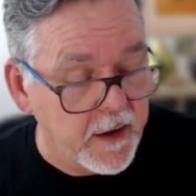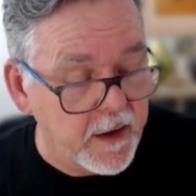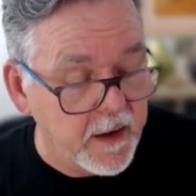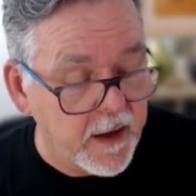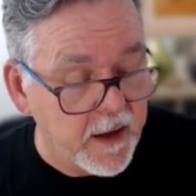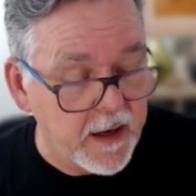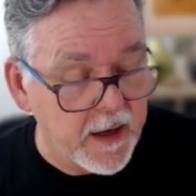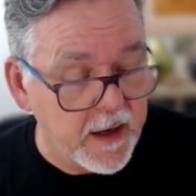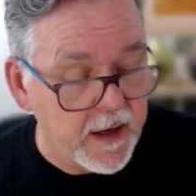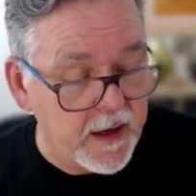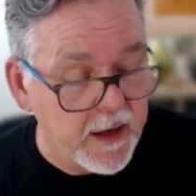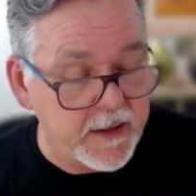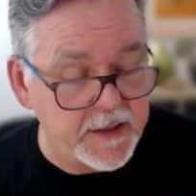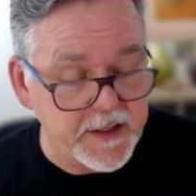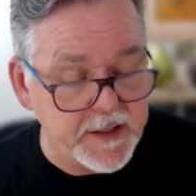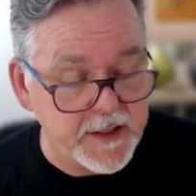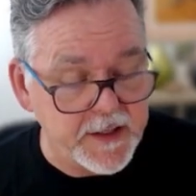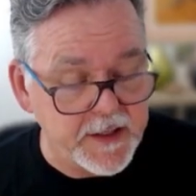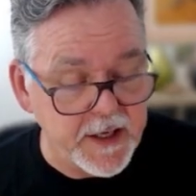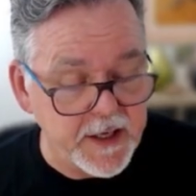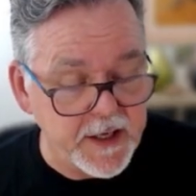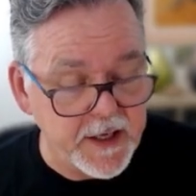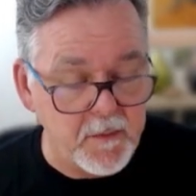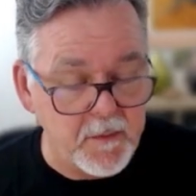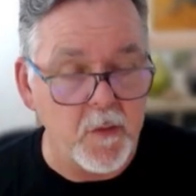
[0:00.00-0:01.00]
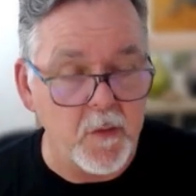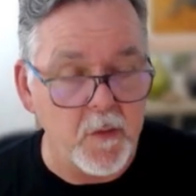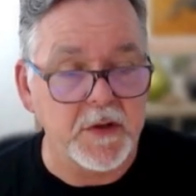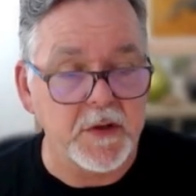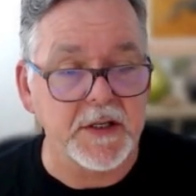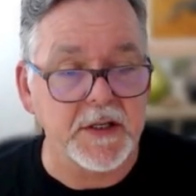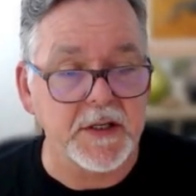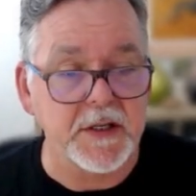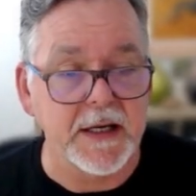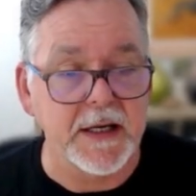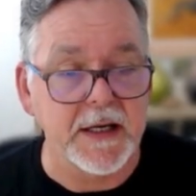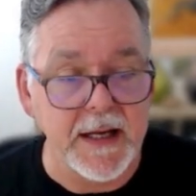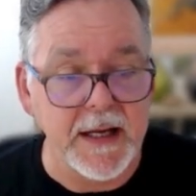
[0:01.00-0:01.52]
and it does take a moment to
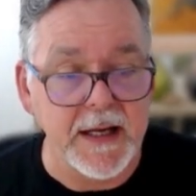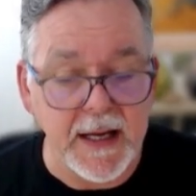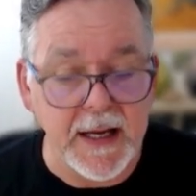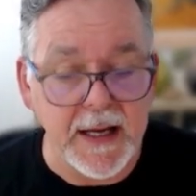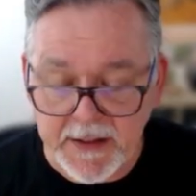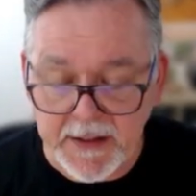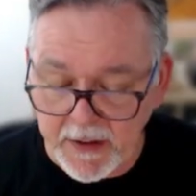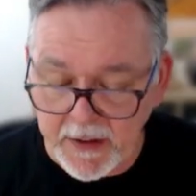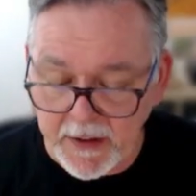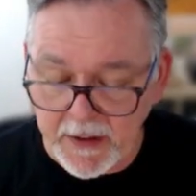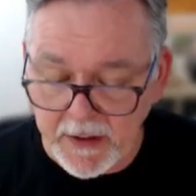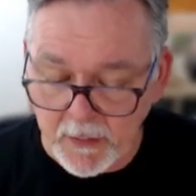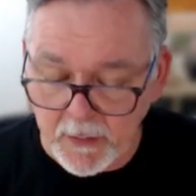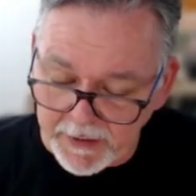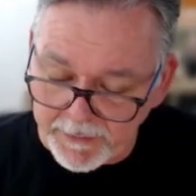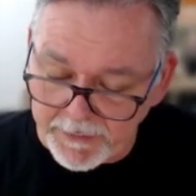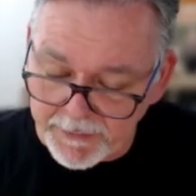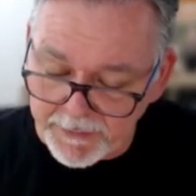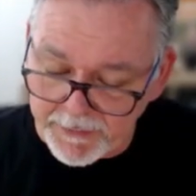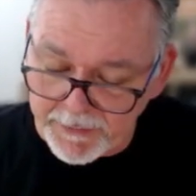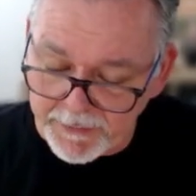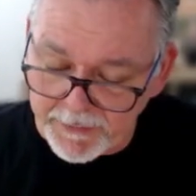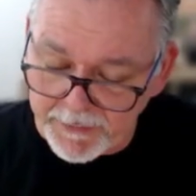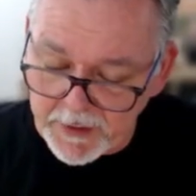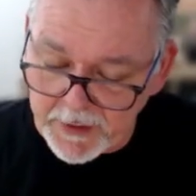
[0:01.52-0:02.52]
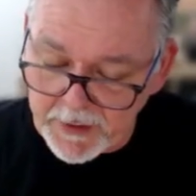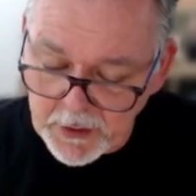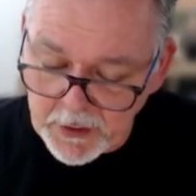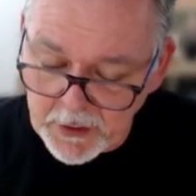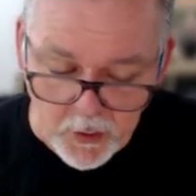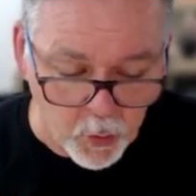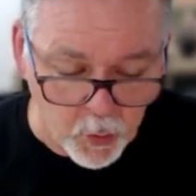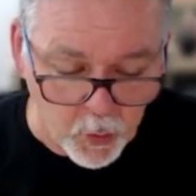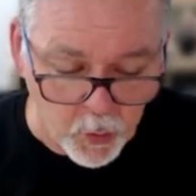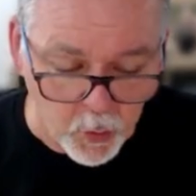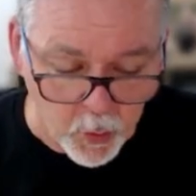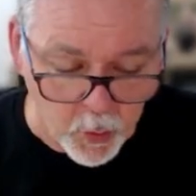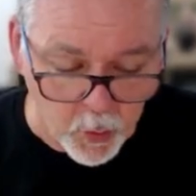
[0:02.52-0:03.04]
connect. It will give the student a
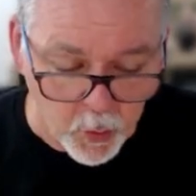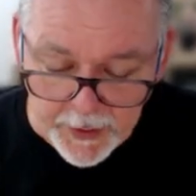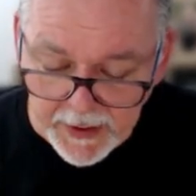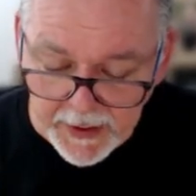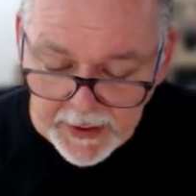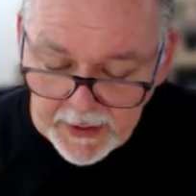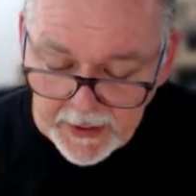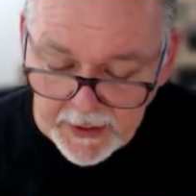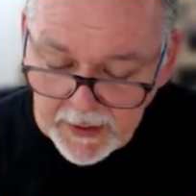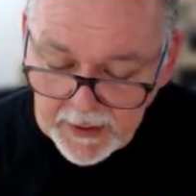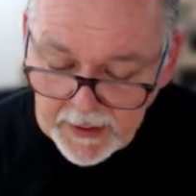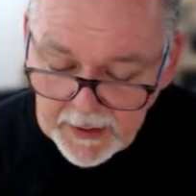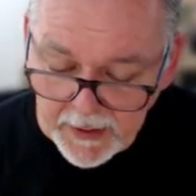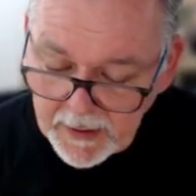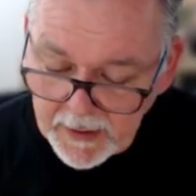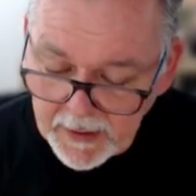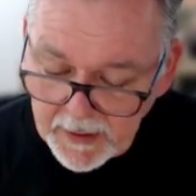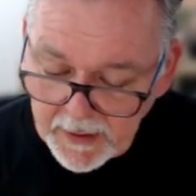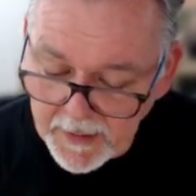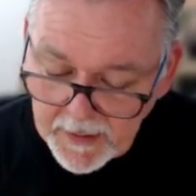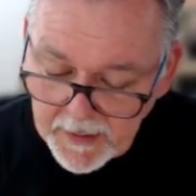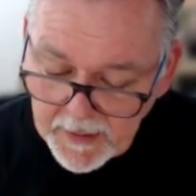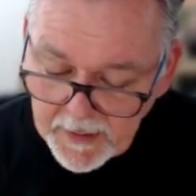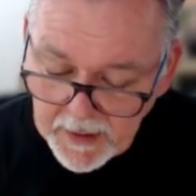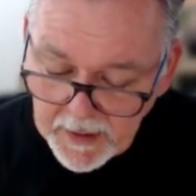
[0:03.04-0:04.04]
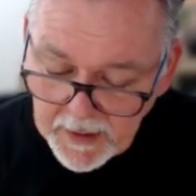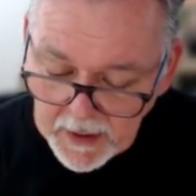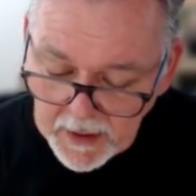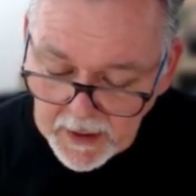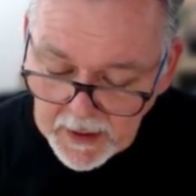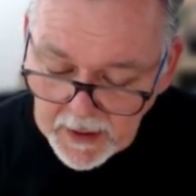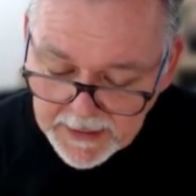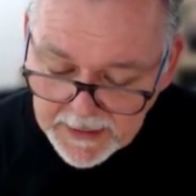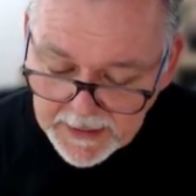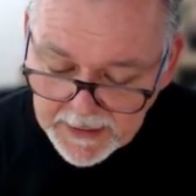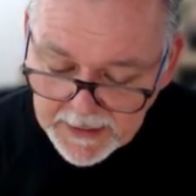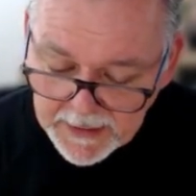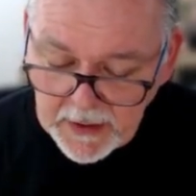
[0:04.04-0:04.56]
warning, like
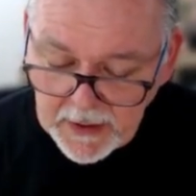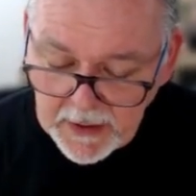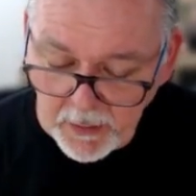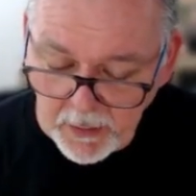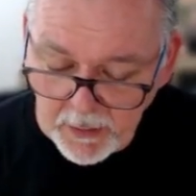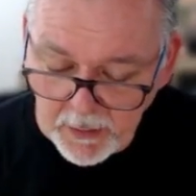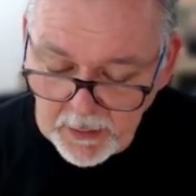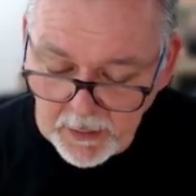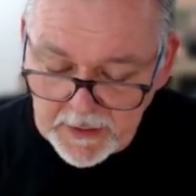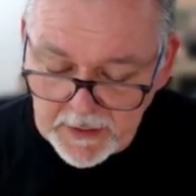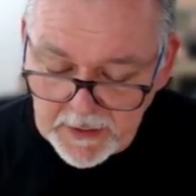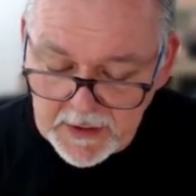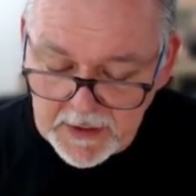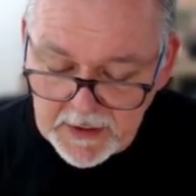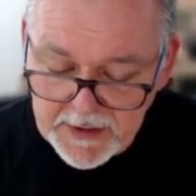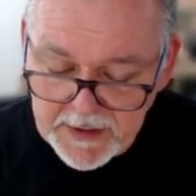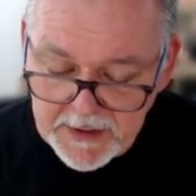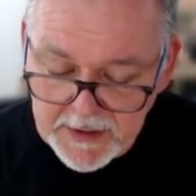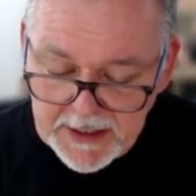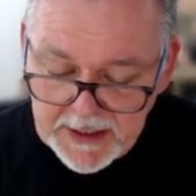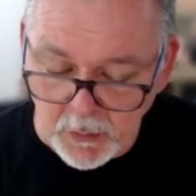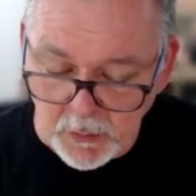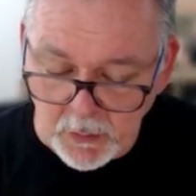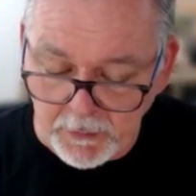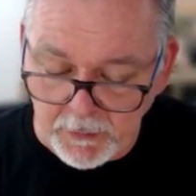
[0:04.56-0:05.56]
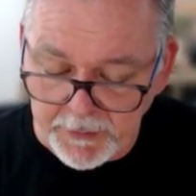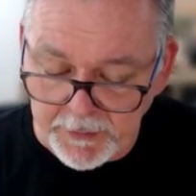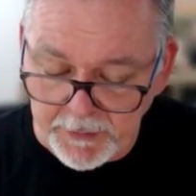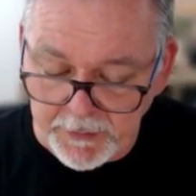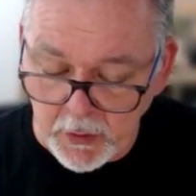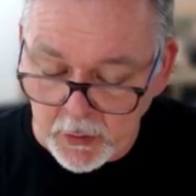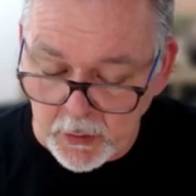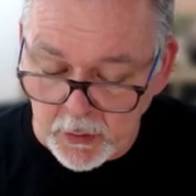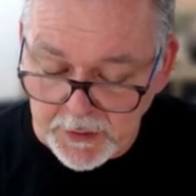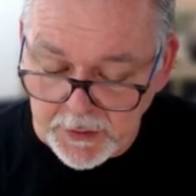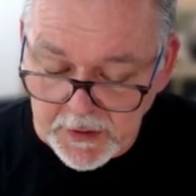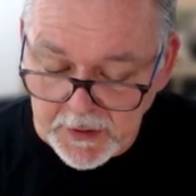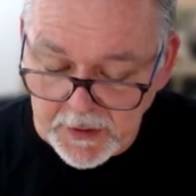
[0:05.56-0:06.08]
so, that the teacher will view your
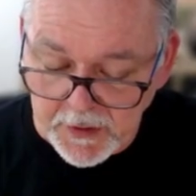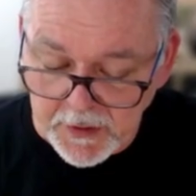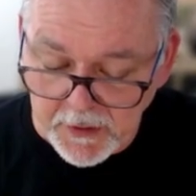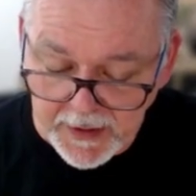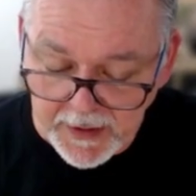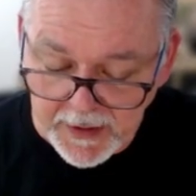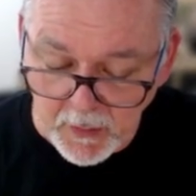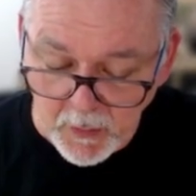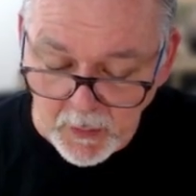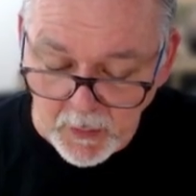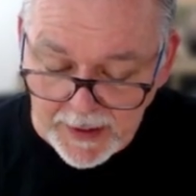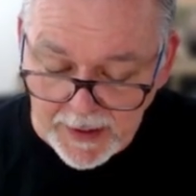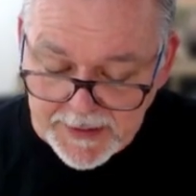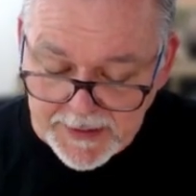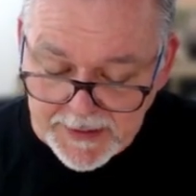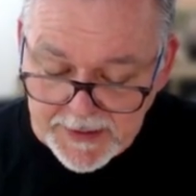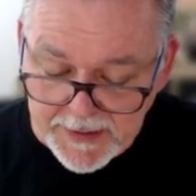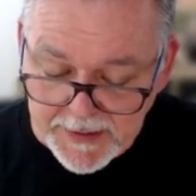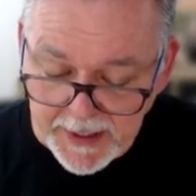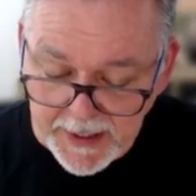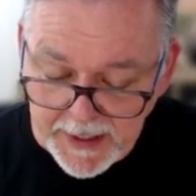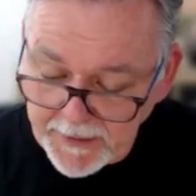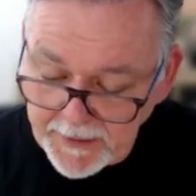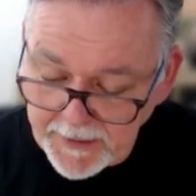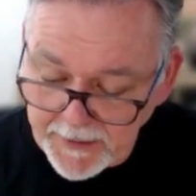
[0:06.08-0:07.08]
screen in 1 second.